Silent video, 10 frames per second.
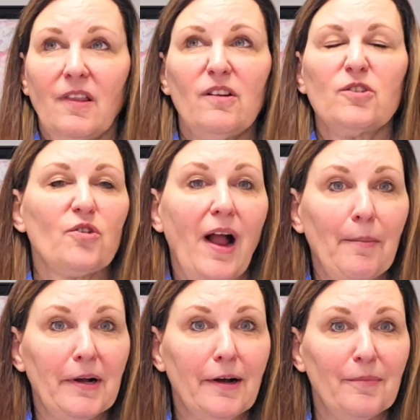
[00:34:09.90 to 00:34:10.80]
little
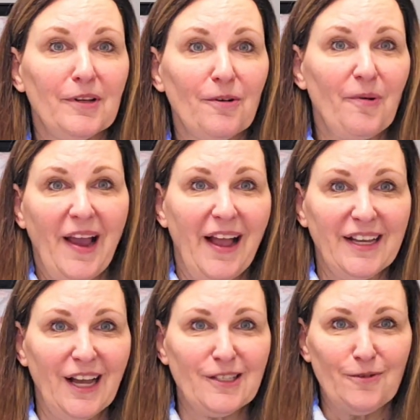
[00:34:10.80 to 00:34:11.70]
drama coming your way, I
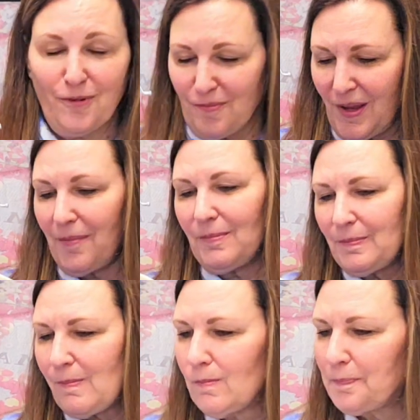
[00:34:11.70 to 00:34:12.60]
guess, from me.
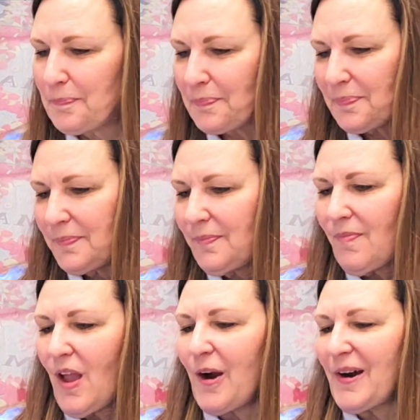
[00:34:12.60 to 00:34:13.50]

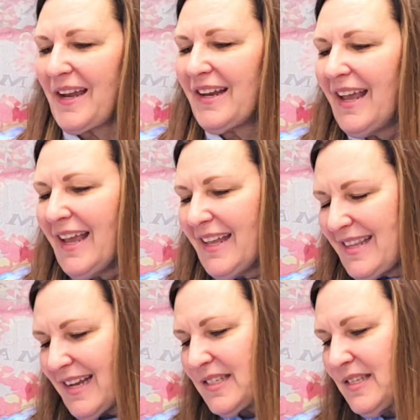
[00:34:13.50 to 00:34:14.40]
All right,
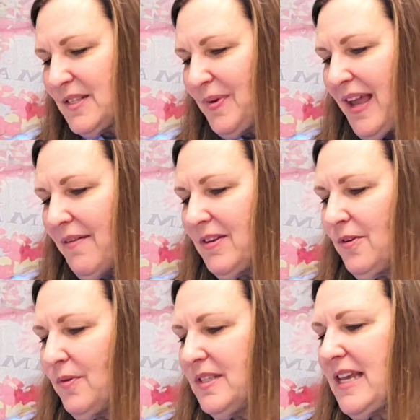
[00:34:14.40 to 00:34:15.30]
next is we have a
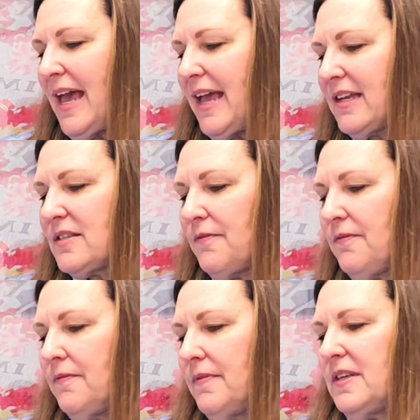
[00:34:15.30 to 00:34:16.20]
new with tags.
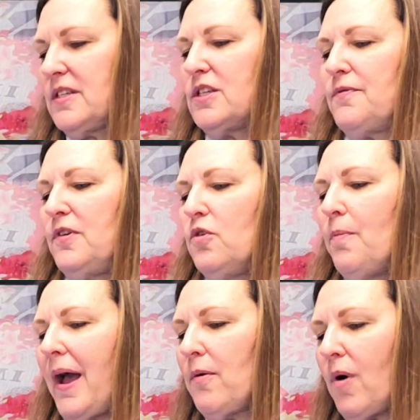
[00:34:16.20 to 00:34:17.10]
This is View
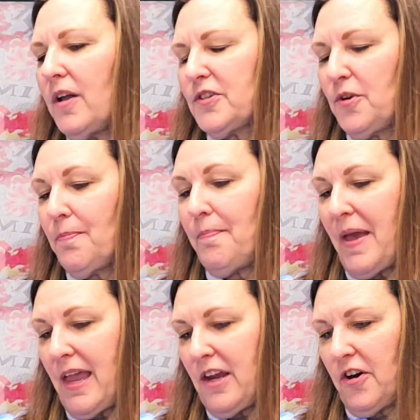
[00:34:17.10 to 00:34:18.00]
by Walter
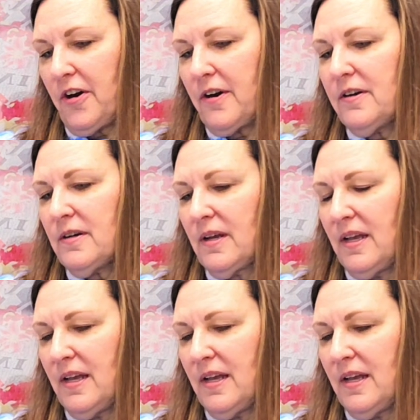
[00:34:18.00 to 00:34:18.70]
Baker.